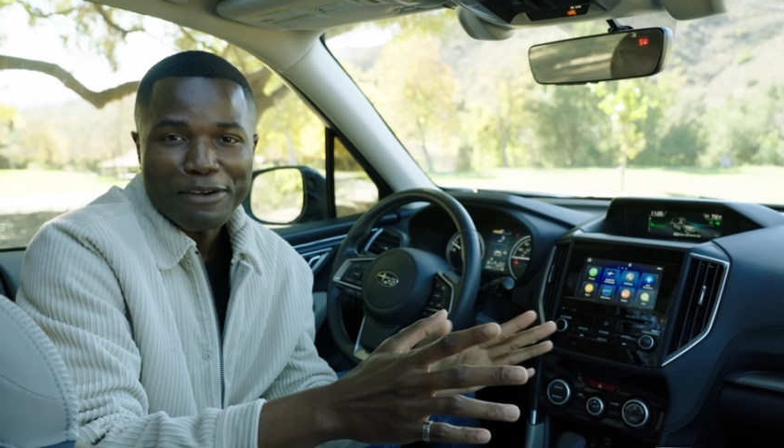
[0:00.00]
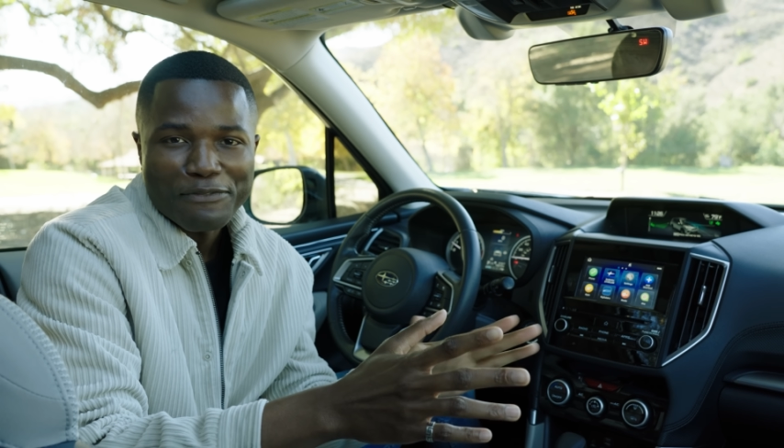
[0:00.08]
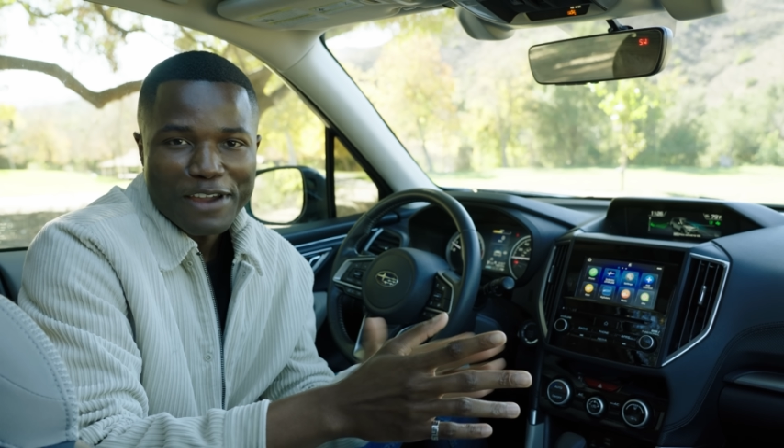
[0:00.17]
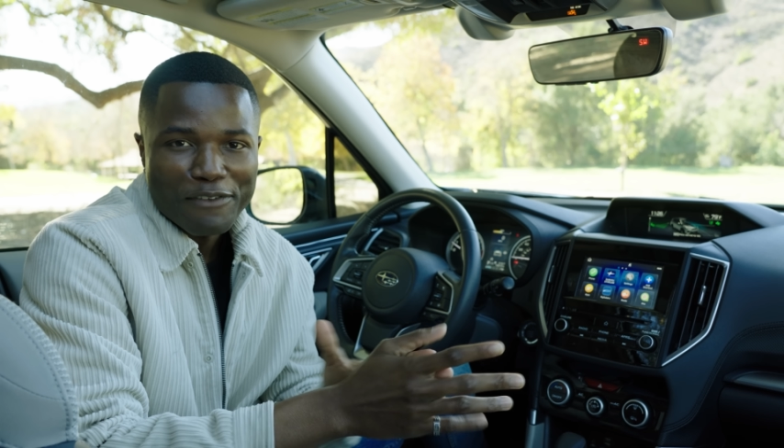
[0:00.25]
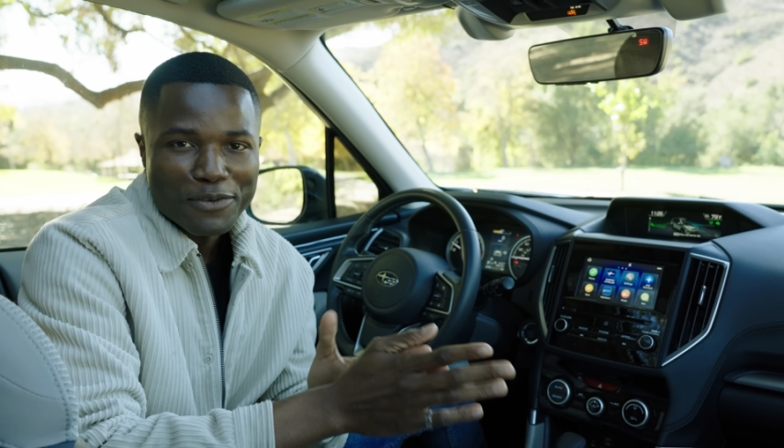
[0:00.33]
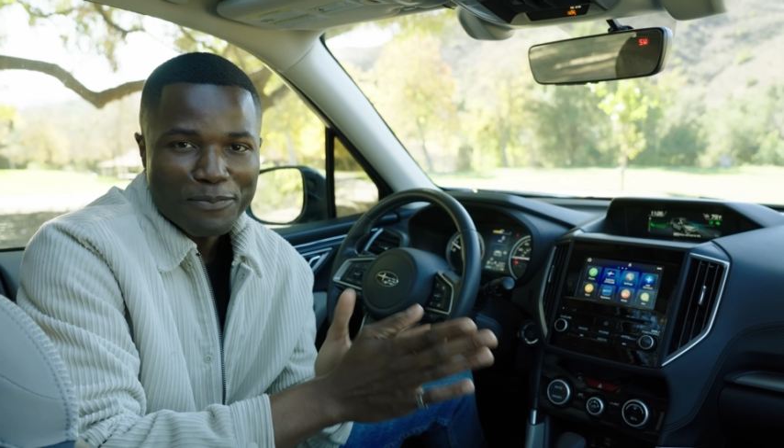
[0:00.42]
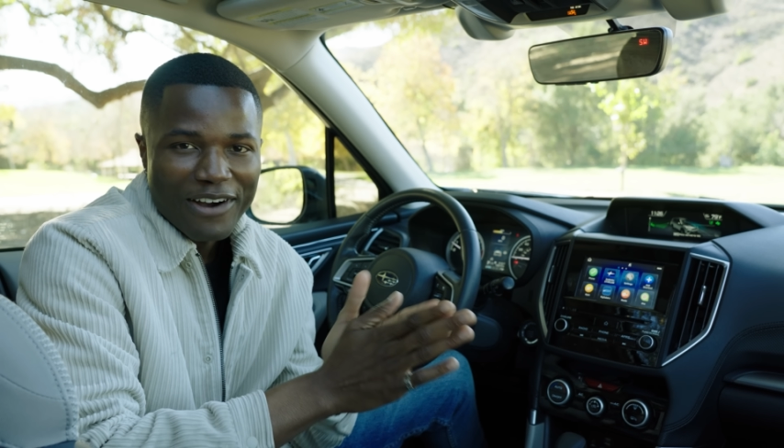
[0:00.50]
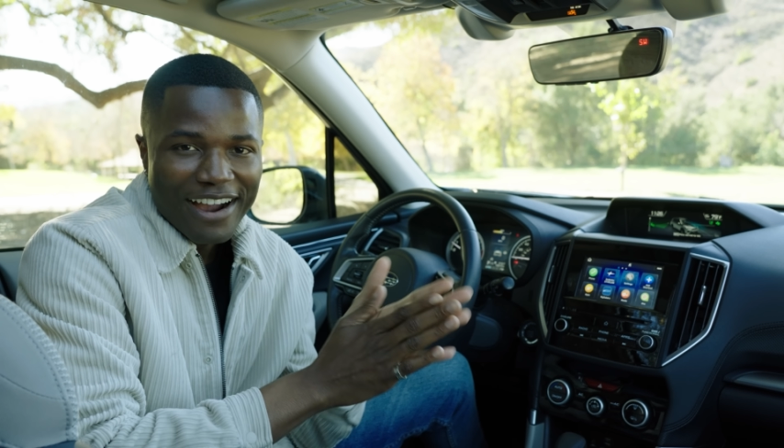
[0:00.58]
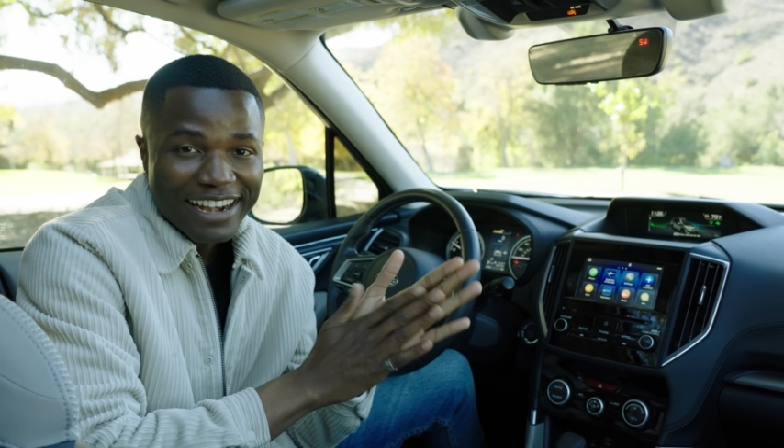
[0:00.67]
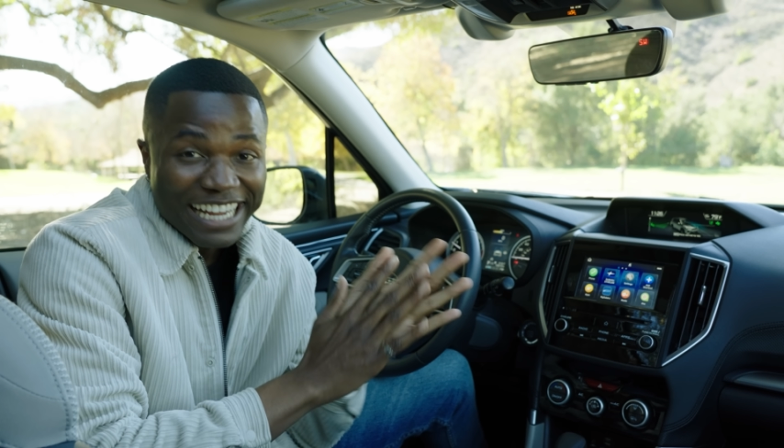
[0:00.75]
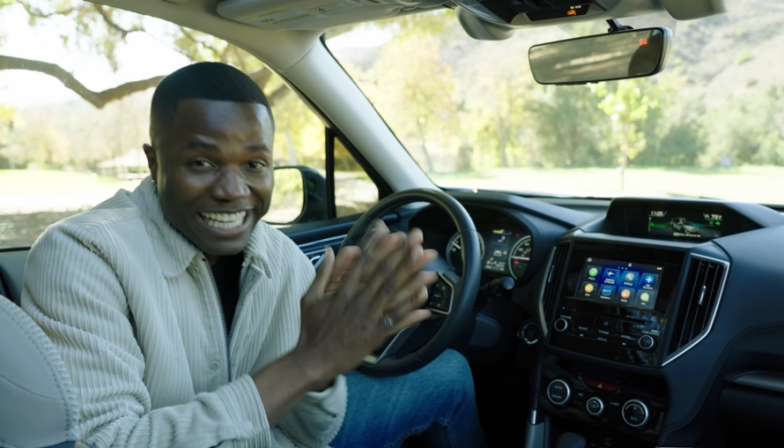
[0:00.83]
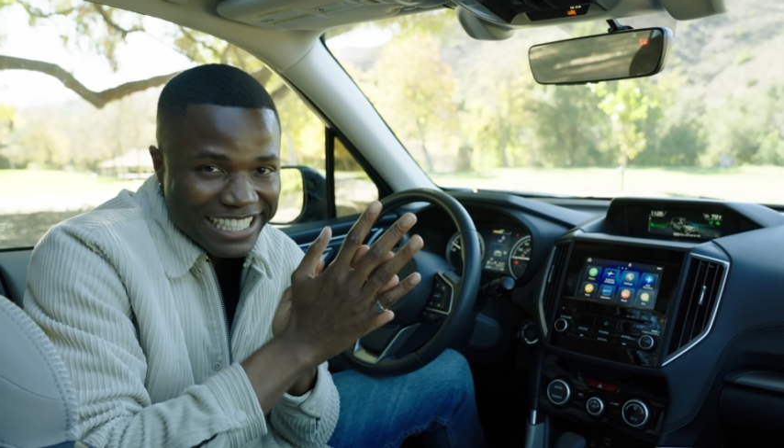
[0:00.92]
favorite
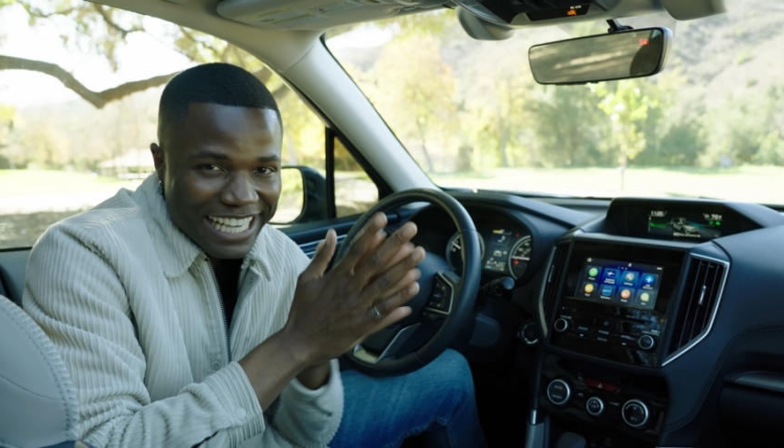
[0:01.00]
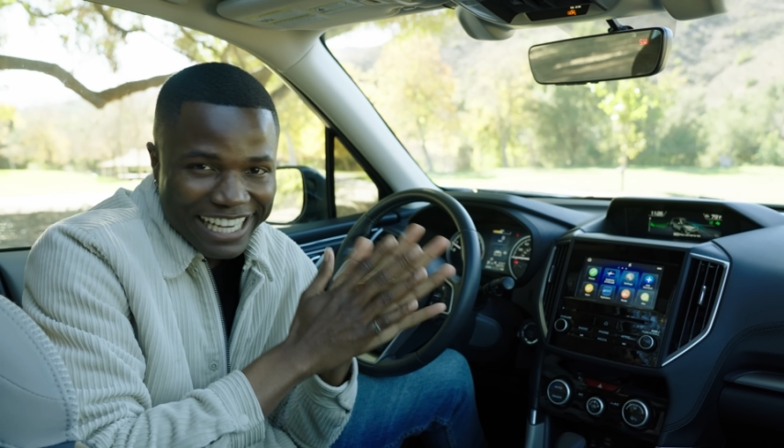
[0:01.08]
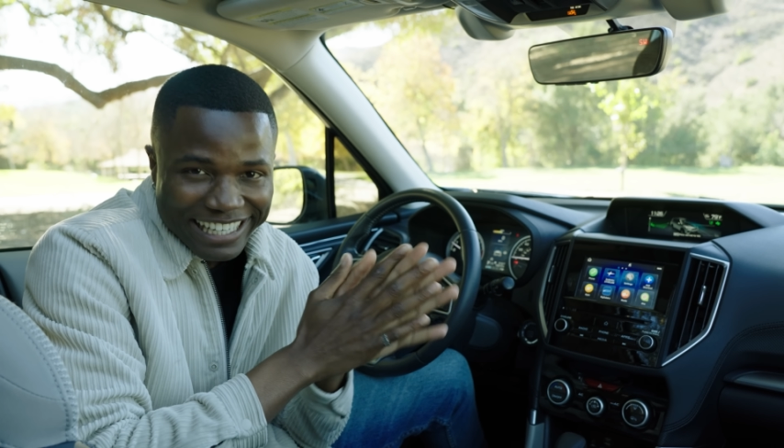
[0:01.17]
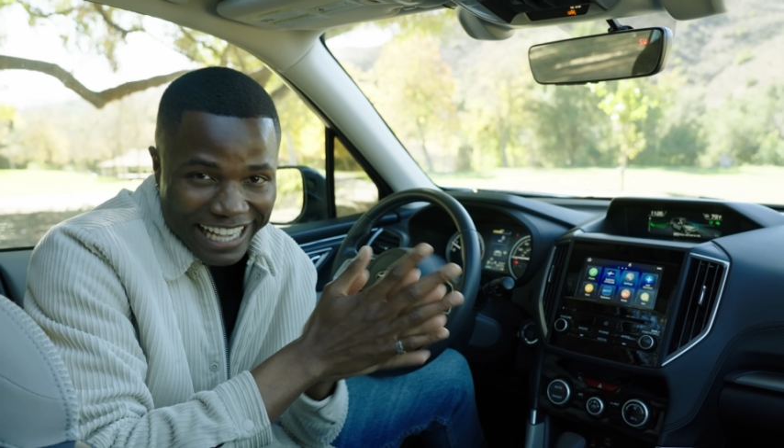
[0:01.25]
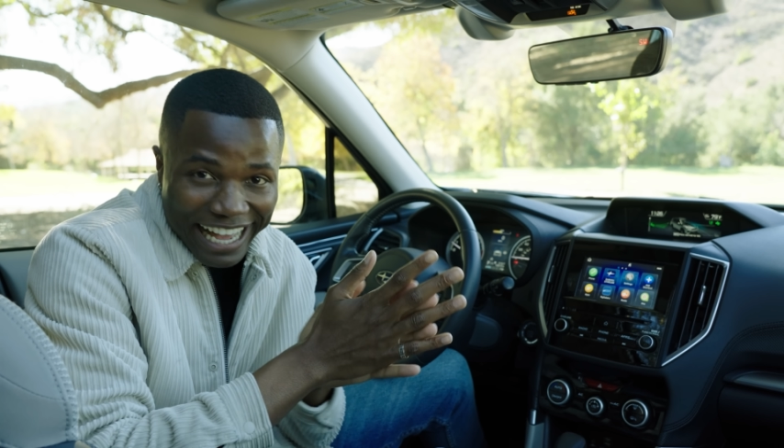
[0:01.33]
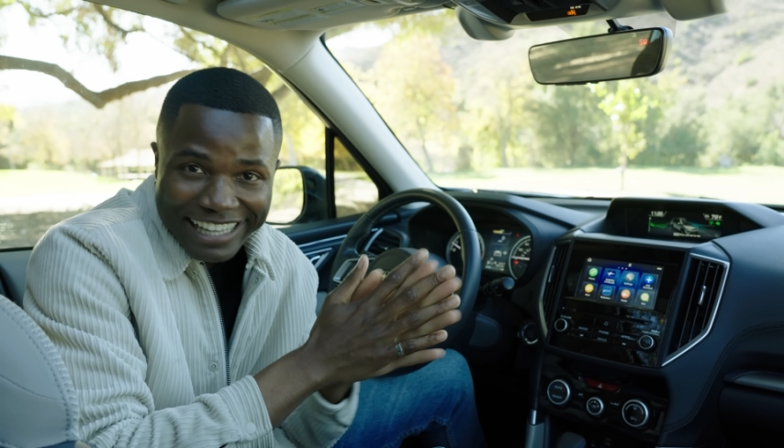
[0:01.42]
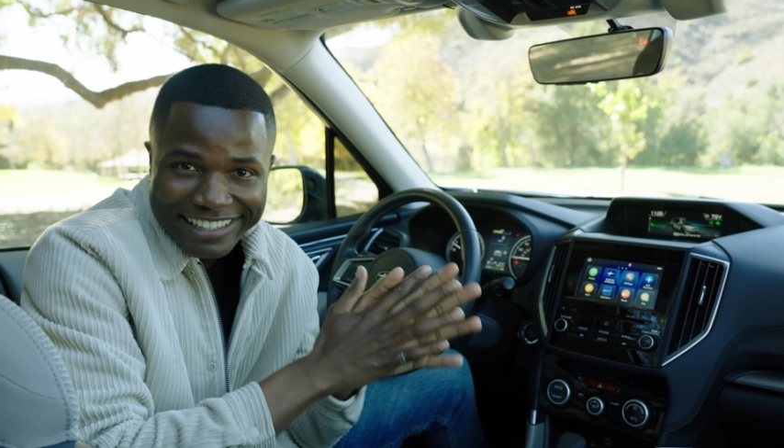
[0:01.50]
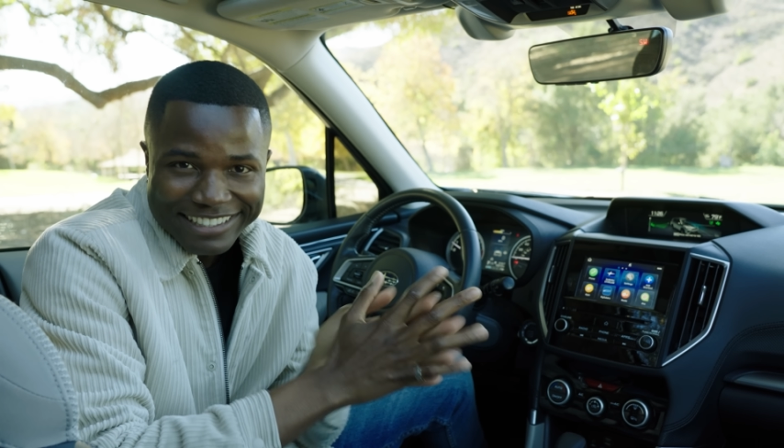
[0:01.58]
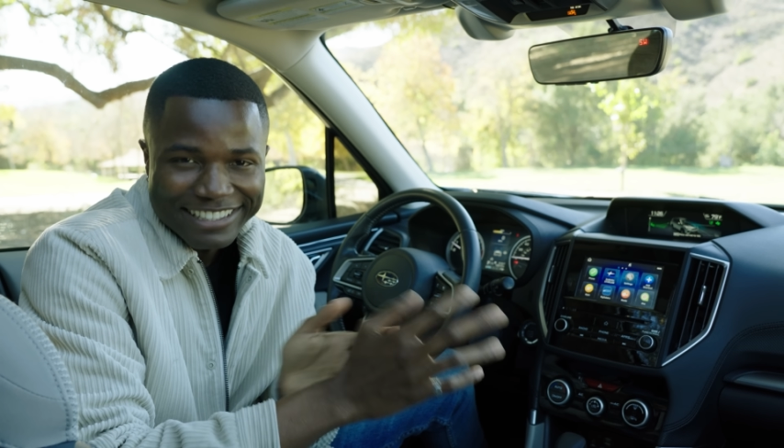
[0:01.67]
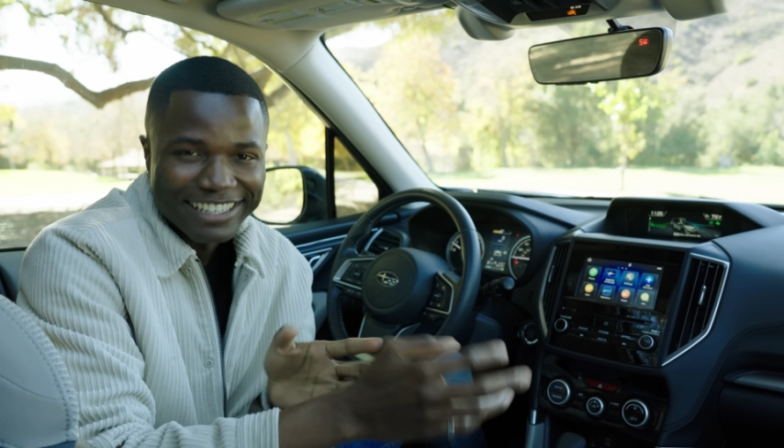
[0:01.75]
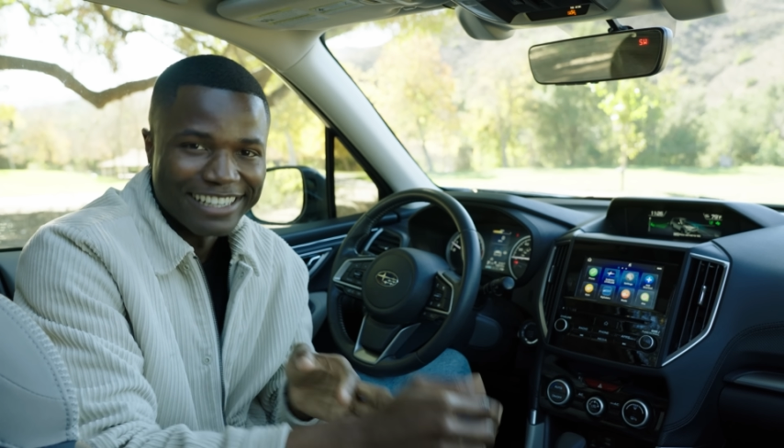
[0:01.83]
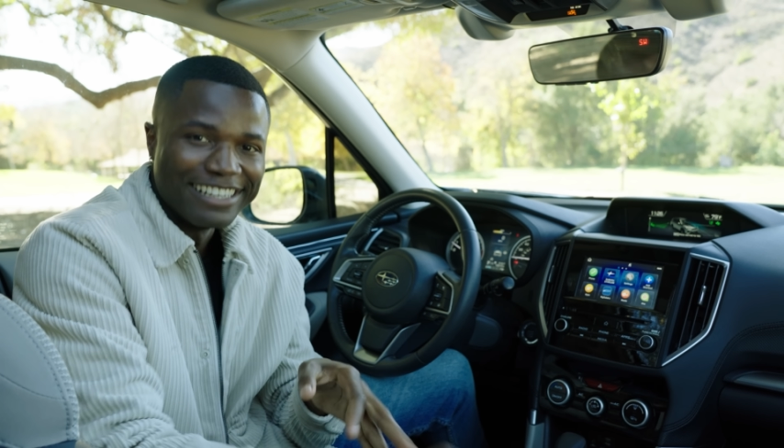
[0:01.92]
part,
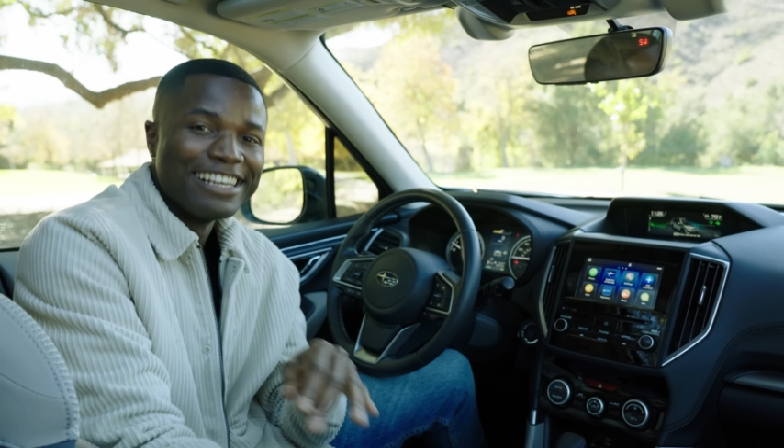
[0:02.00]
technology.